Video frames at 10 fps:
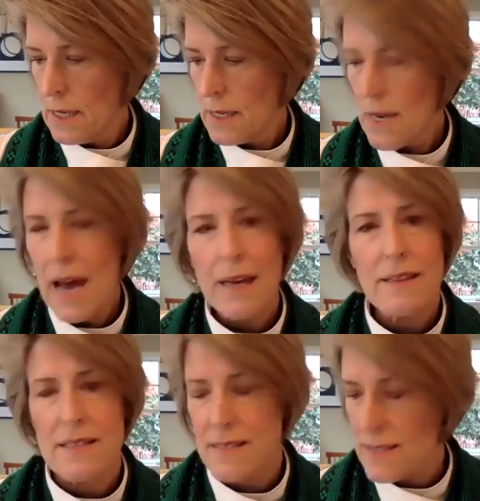Not
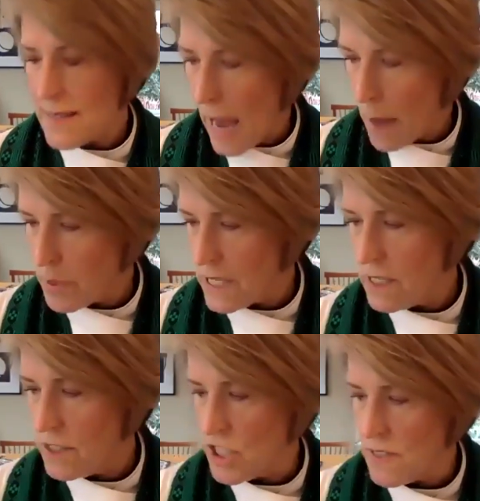in the
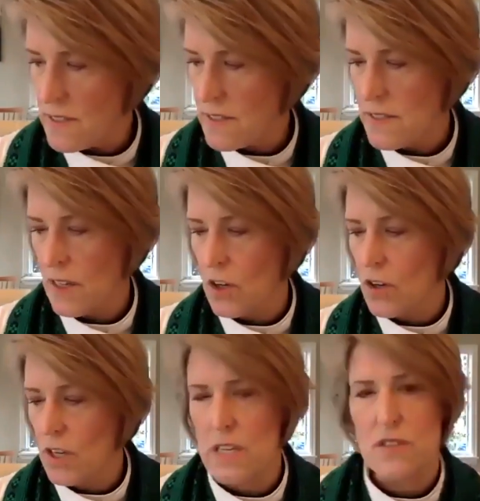sappy Jesus and
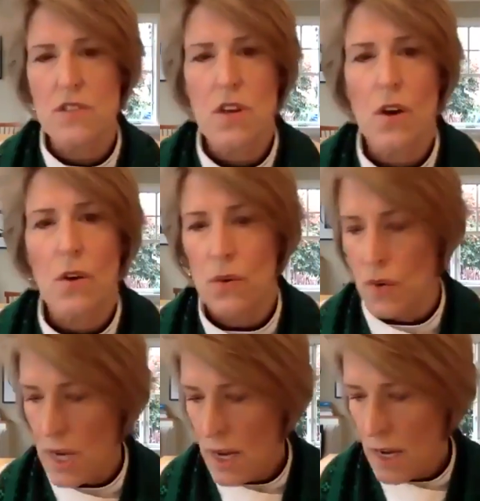cookies
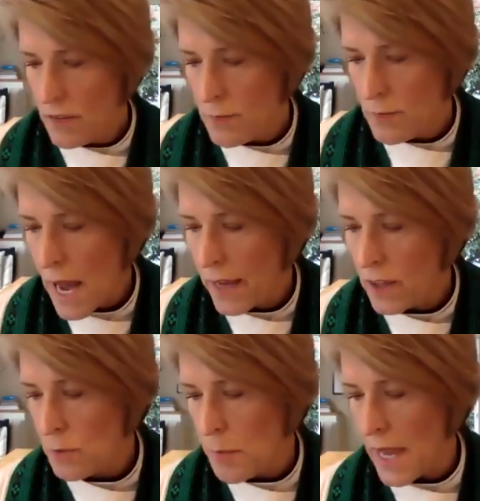tone of
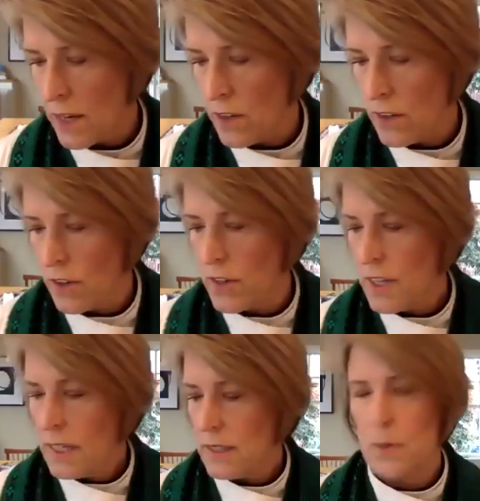mild mannered
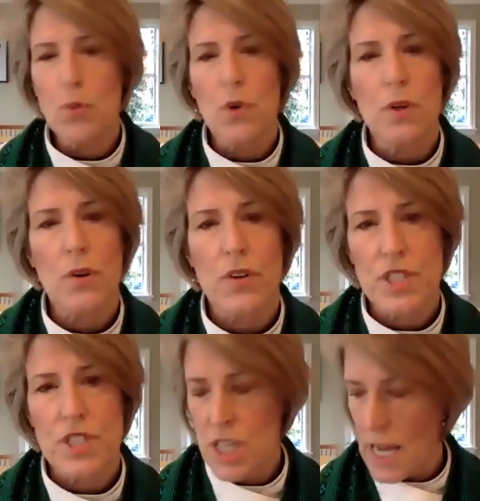liberal
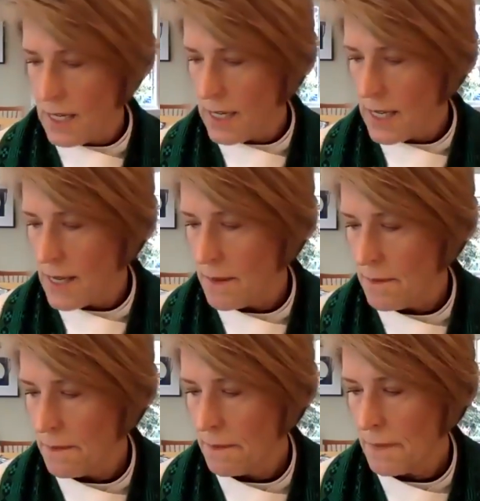Christianity,
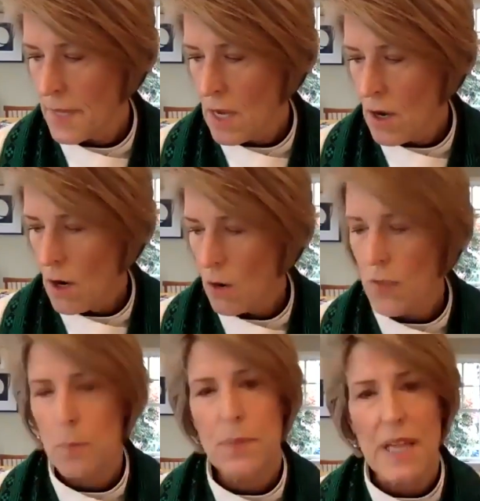or the
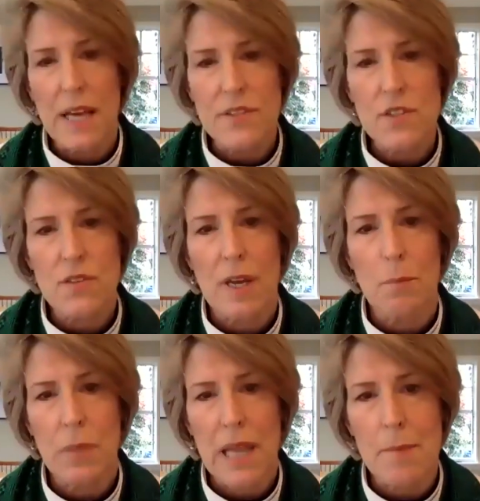blustering,
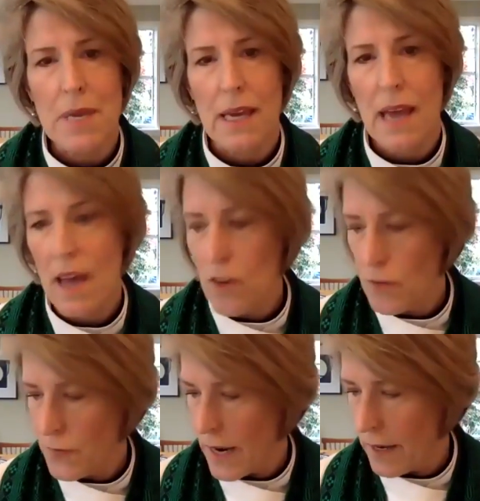blaming
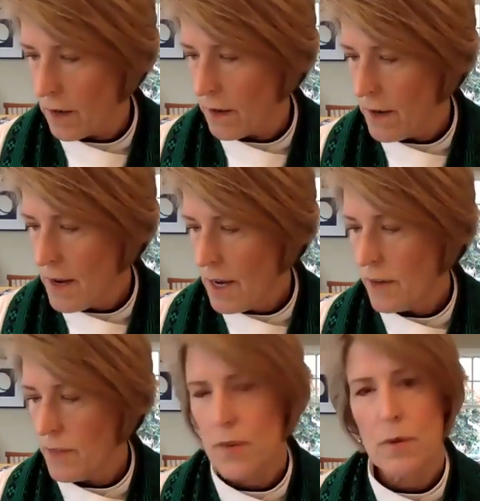hellfire
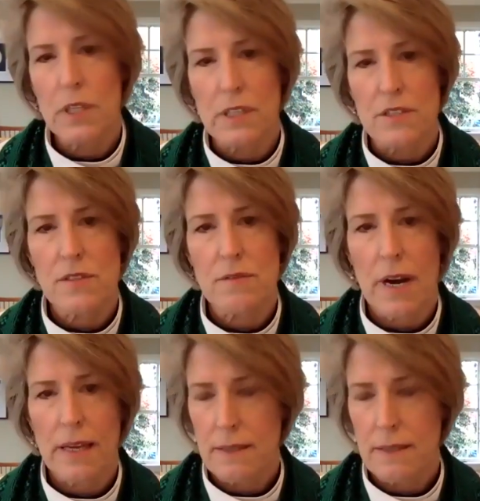of the religious right.